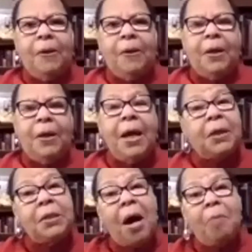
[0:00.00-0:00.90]

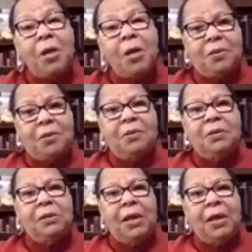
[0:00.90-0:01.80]
Economics
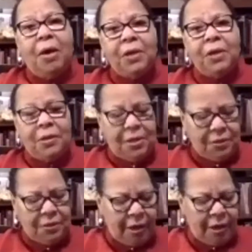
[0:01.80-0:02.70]
counting
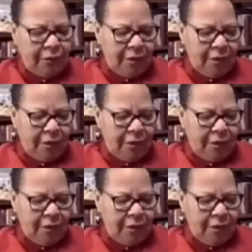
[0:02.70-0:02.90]
in there,